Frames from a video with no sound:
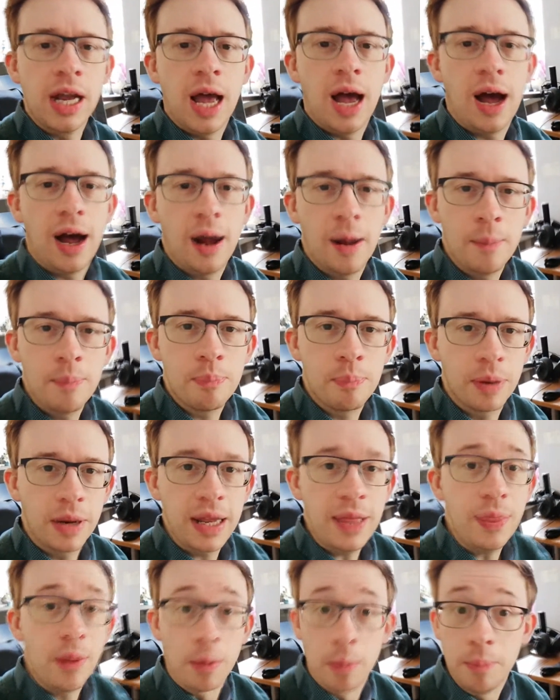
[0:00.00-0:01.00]
But
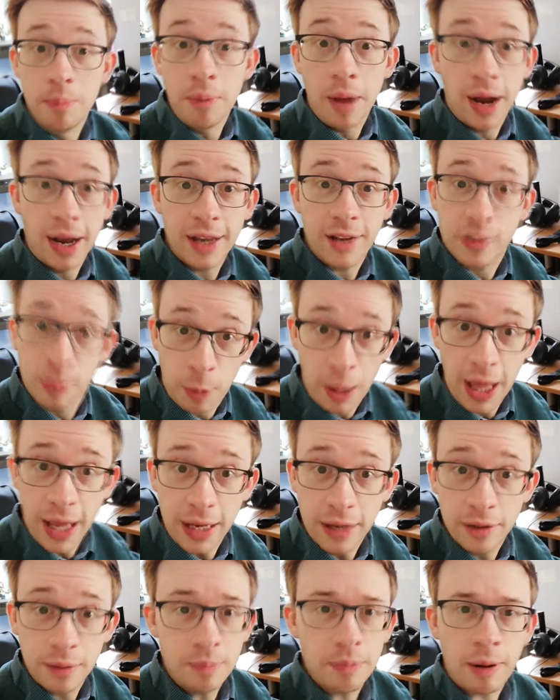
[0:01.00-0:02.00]
in them, I
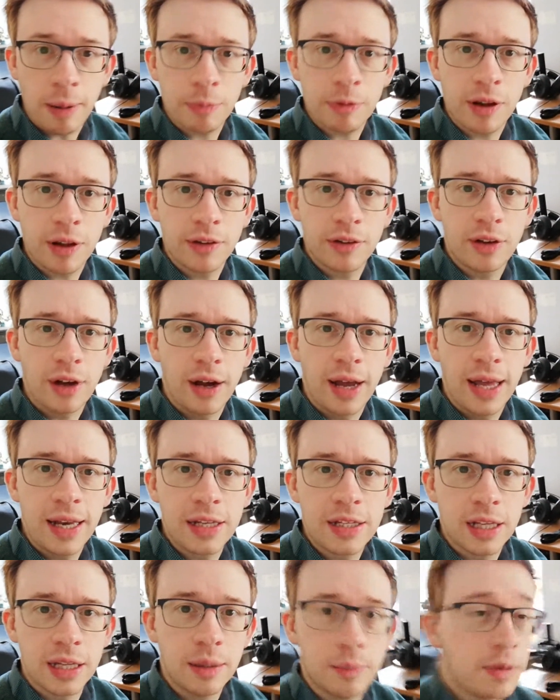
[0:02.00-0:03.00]
explained, and perhaps I'll start
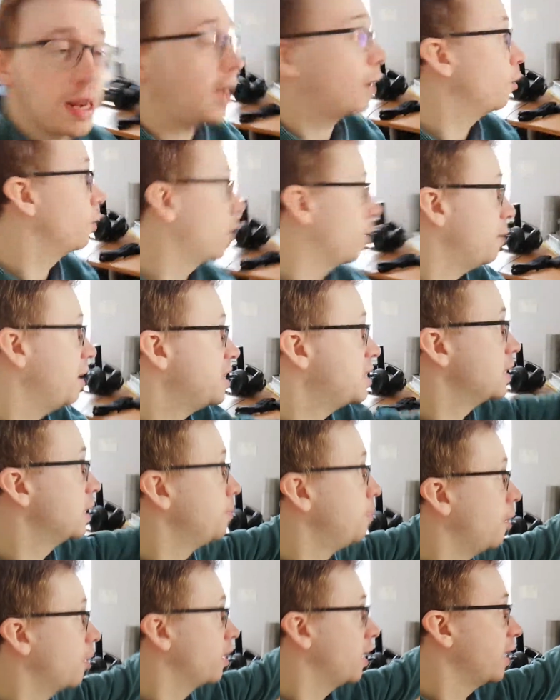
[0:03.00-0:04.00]
editing them now. Look, I'm editing a
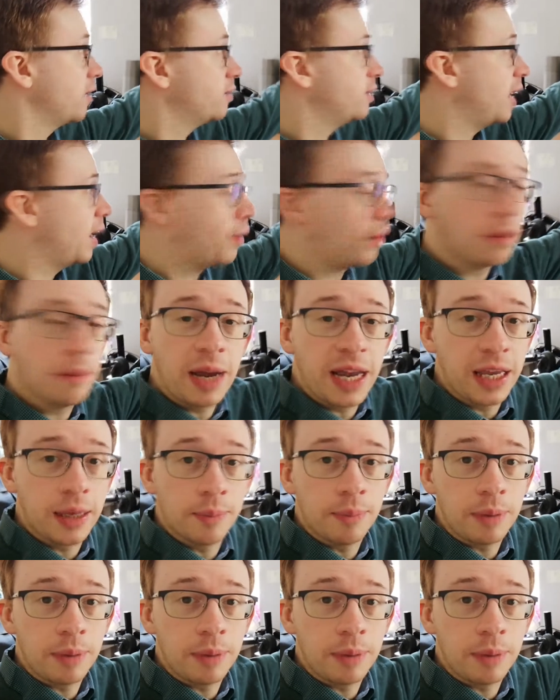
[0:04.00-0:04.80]
podcast now on the main